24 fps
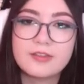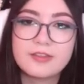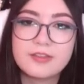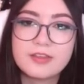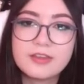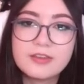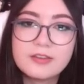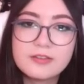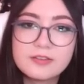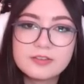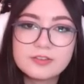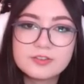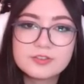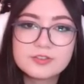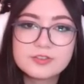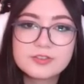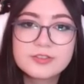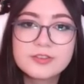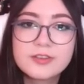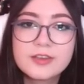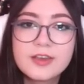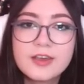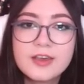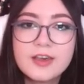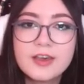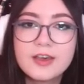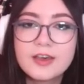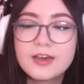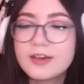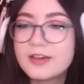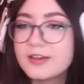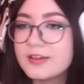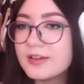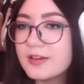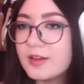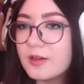I think let's...
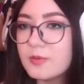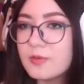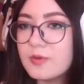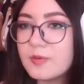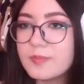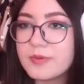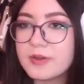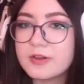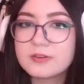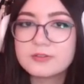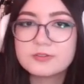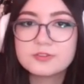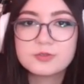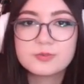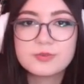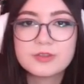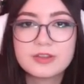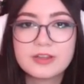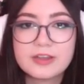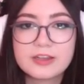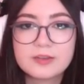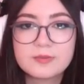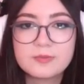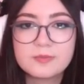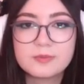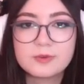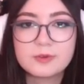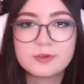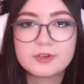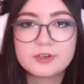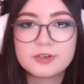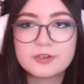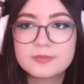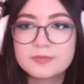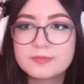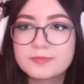What puddle do we like
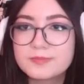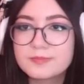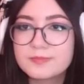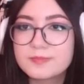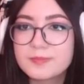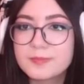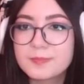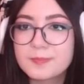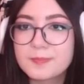more?